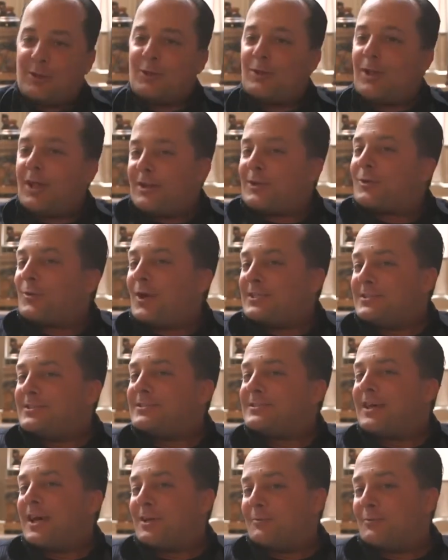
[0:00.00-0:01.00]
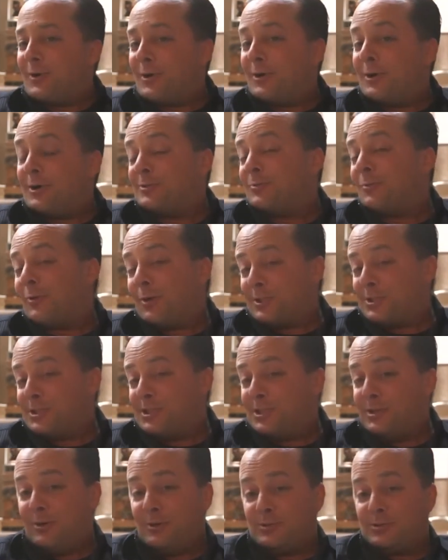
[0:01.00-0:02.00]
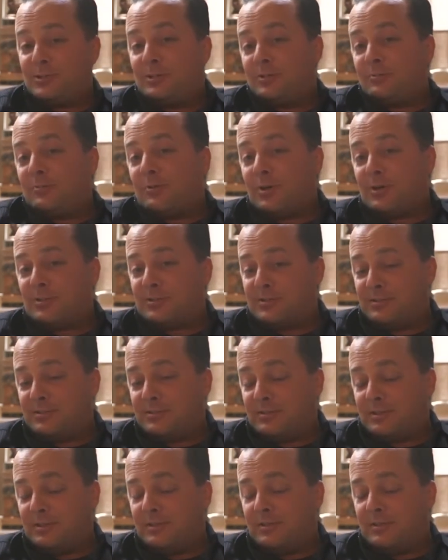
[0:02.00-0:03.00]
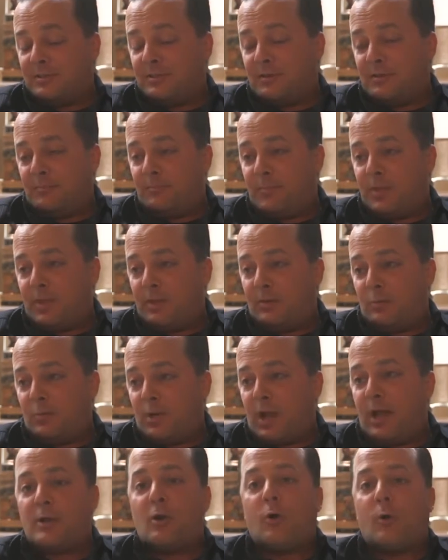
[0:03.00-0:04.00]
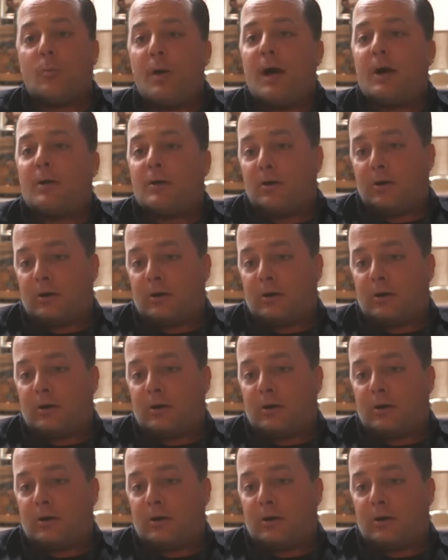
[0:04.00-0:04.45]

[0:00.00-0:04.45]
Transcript: A little on the crazy side for her as far as she goes and as far as you know, what I know about